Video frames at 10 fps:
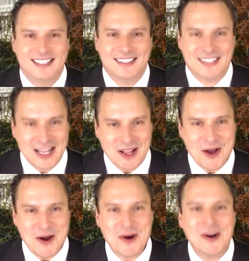
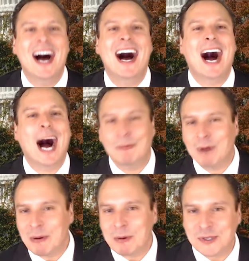Hello, I'm
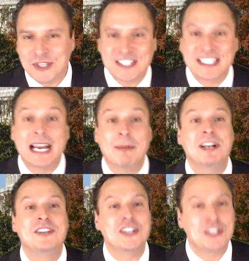Robert Bejesky, and I'm an
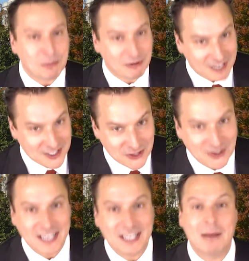assistant professor in
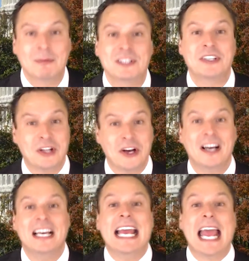economics and
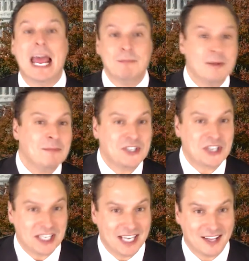law at
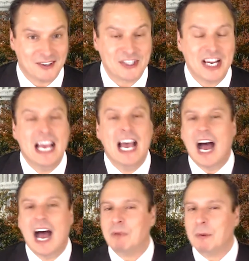Mid-Michigan College.
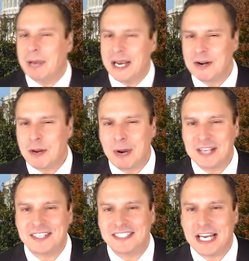I prepared a
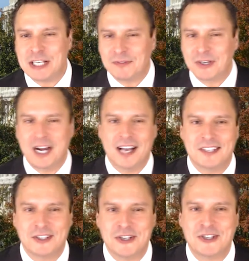presentation for
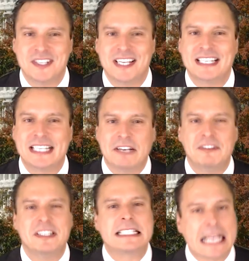Constitution Day
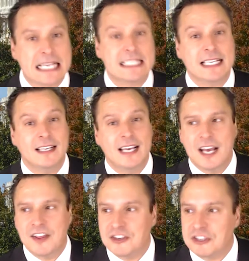titled Assessing
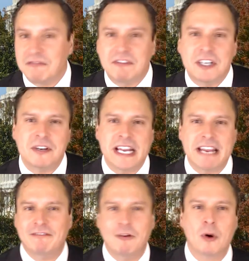the Severity
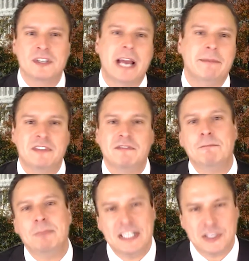of Four Types of
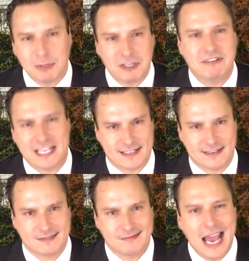Impeachable
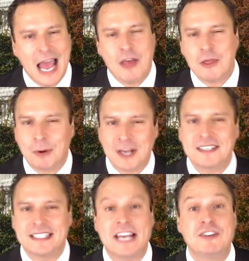Offenses. The
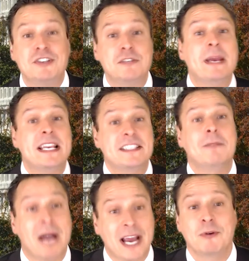presentation is based on
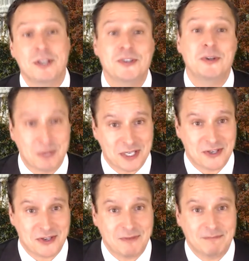my original
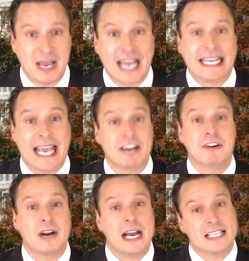research. I
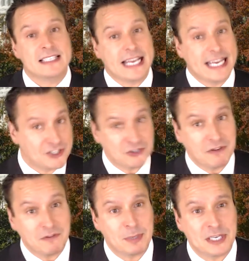categorized the history
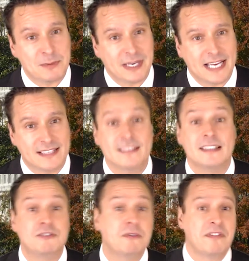of impeachment cases
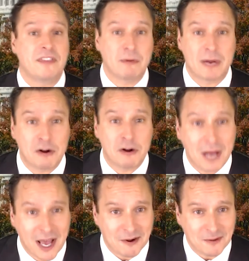into a theoretical
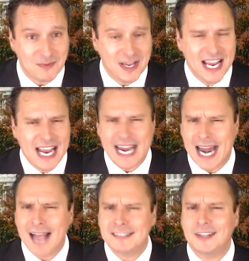model. It
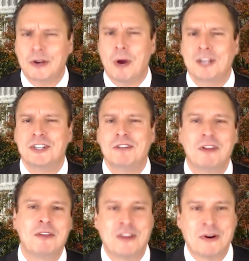asks the question for
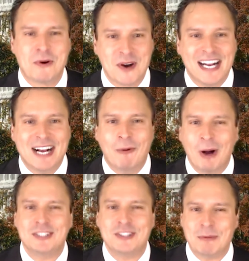the viewer,
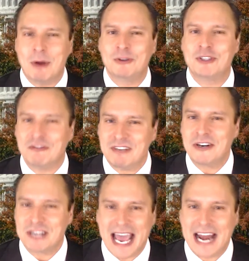what's the most
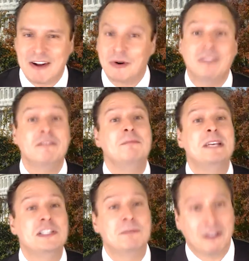severe category of
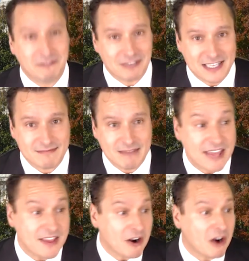impeachable offense?
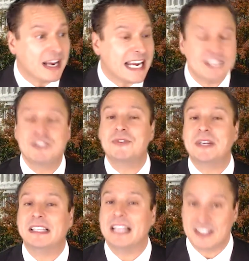And there are
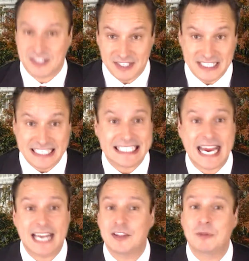history lessons
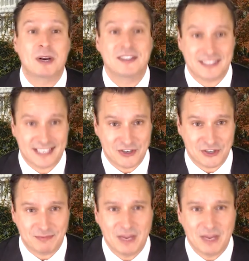contained in the presentation.